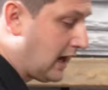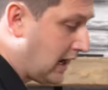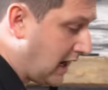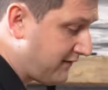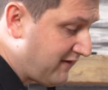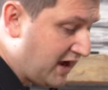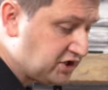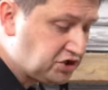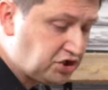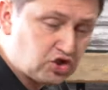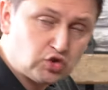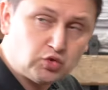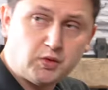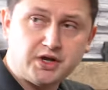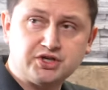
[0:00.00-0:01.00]
I've actually
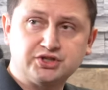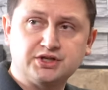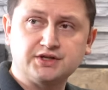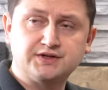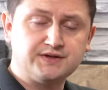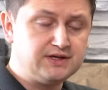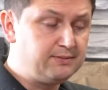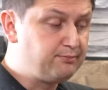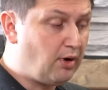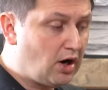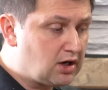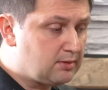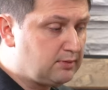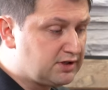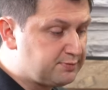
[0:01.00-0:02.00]
switched to the
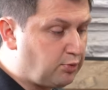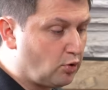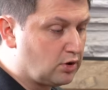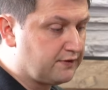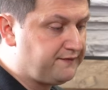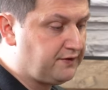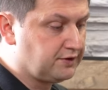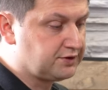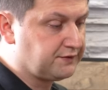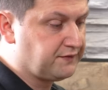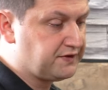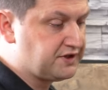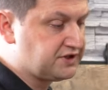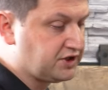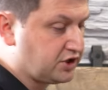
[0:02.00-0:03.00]
bottomless portafilter for
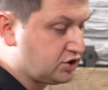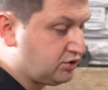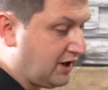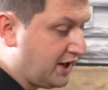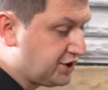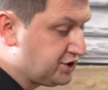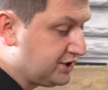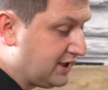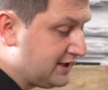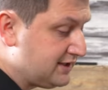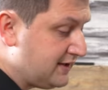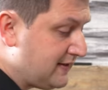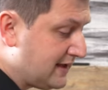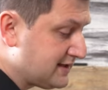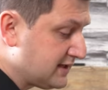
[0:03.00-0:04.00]
this extraction. I
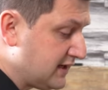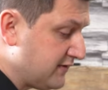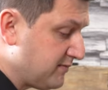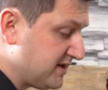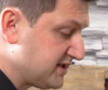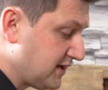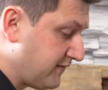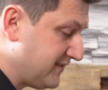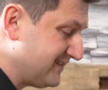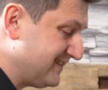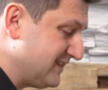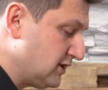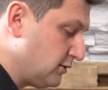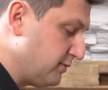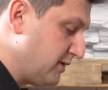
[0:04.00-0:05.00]
did that to give myself a
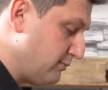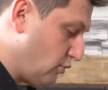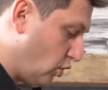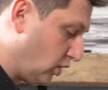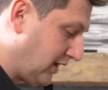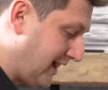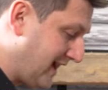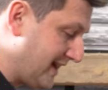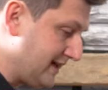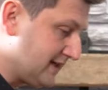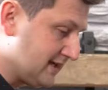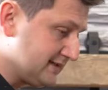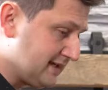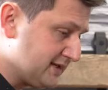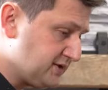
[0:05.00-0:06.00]
little bit more height
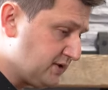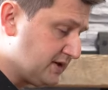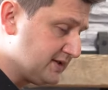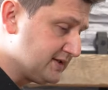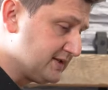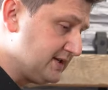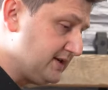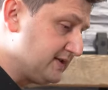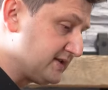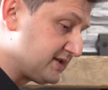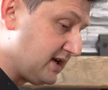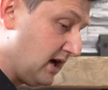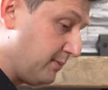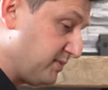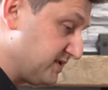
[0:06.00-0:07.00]
because as you can see, this
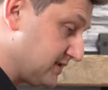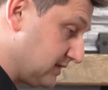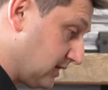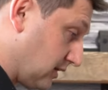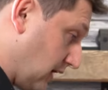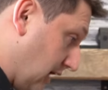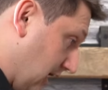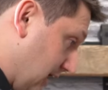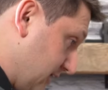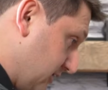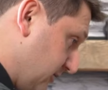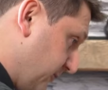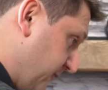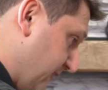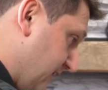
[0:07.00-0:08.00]
cup is a little
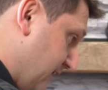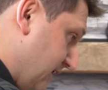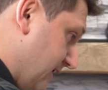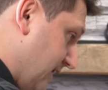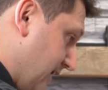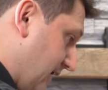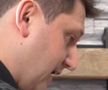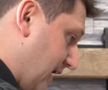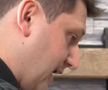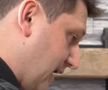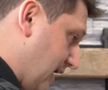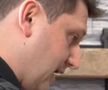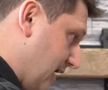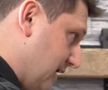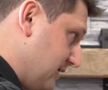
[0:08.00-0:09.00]
higher
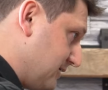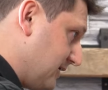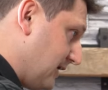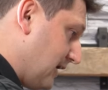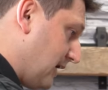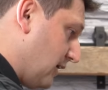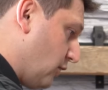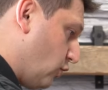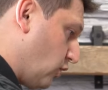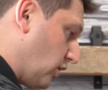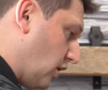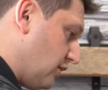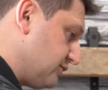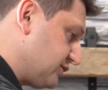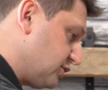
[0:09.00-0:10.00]
and we'll
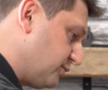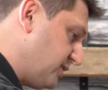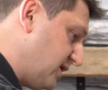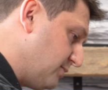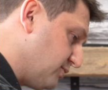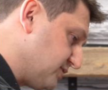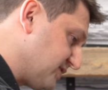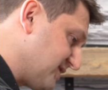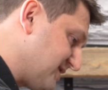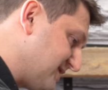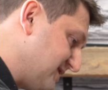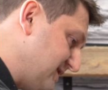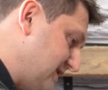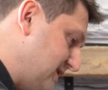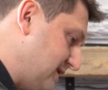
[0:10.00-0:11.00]
also be able to
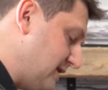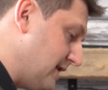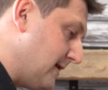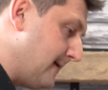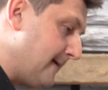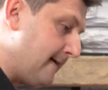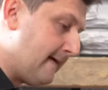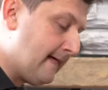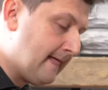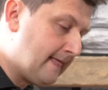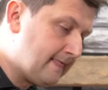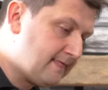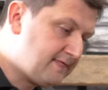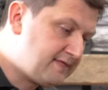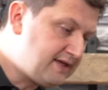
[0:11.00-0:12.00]
see
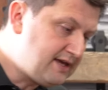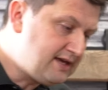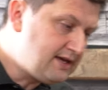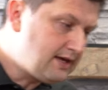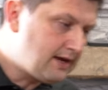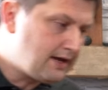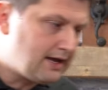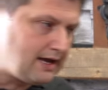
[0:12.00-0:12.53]
the